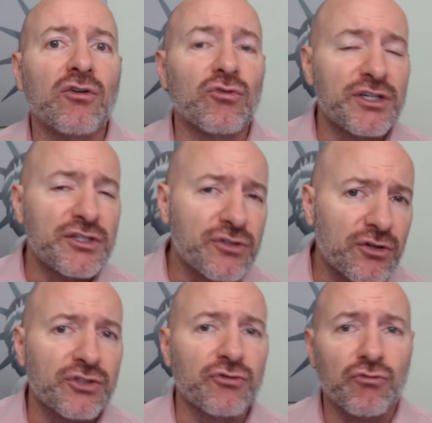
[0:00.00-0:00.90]

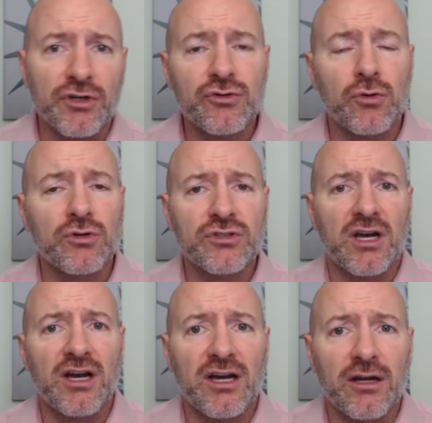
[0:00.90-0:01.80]
research resource
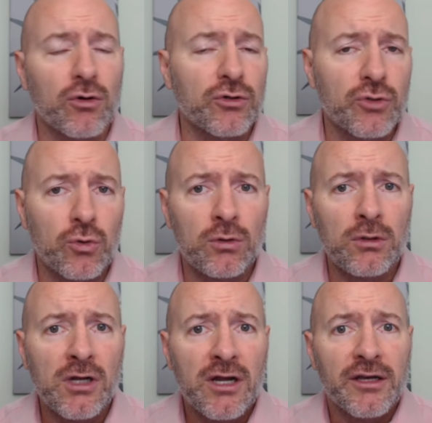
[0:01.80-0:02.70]
uh, or tool.